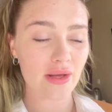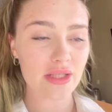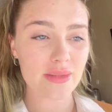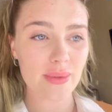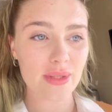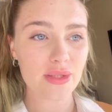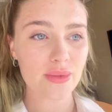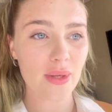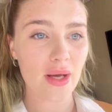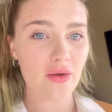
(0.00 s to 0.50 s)
It's
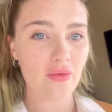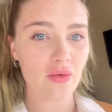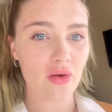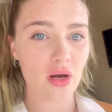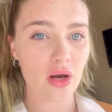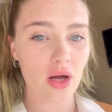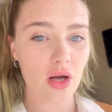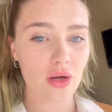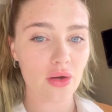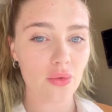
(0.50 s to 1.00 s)
about 12
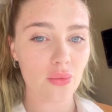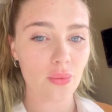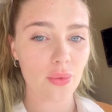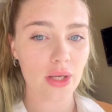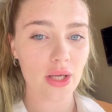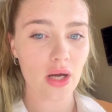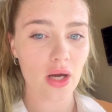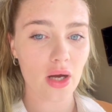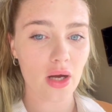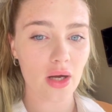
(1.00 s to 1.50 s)
o'clock.
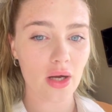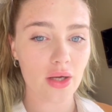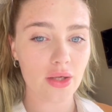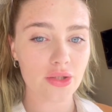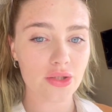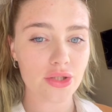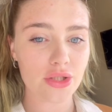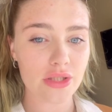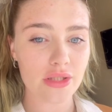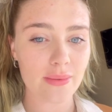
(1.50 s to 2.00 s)
We are
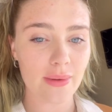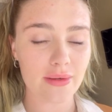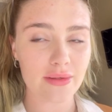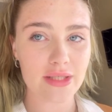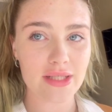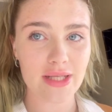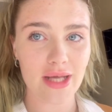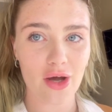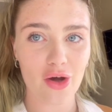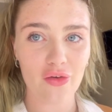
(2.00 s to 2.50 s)
just about
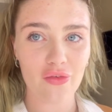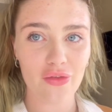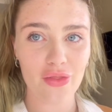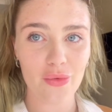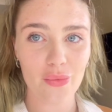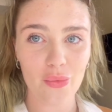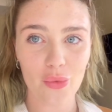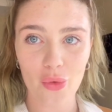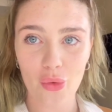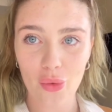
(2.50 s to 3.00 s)
to set off on
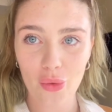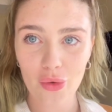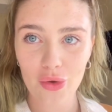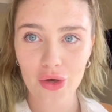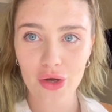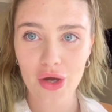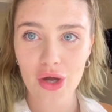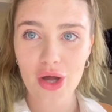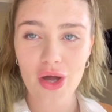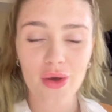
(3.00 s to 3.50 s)
the
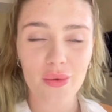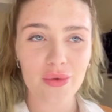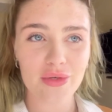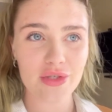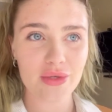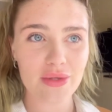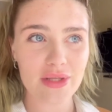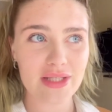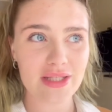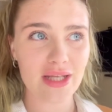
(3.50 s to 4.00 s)
walk. We're
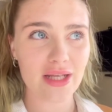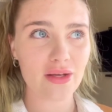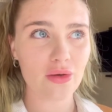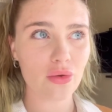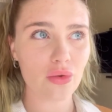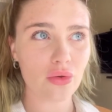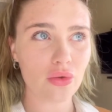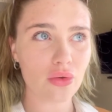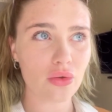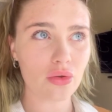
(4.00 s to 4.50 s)
doing this thing
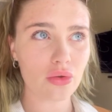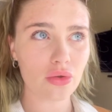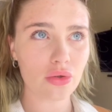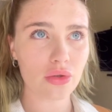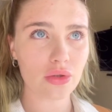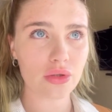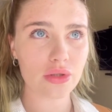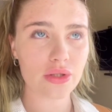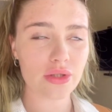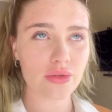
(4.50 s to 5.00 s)

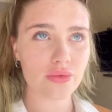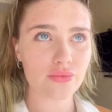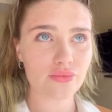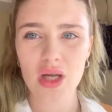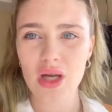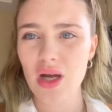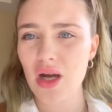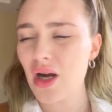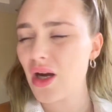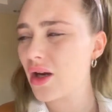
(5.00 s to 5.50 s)
called,
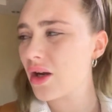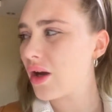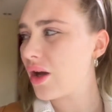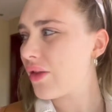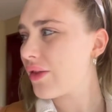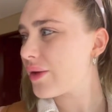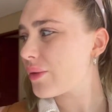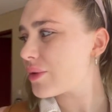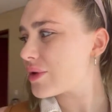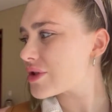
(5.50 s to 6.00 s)
I can't
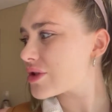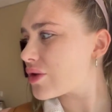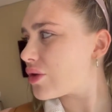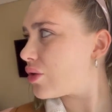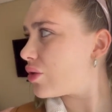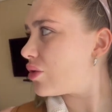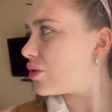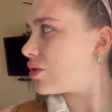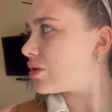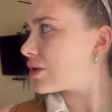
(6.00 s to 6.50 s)
think what it's
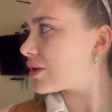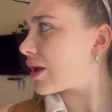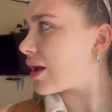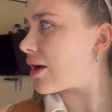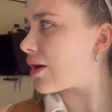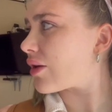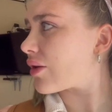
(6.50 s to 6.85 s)
called now.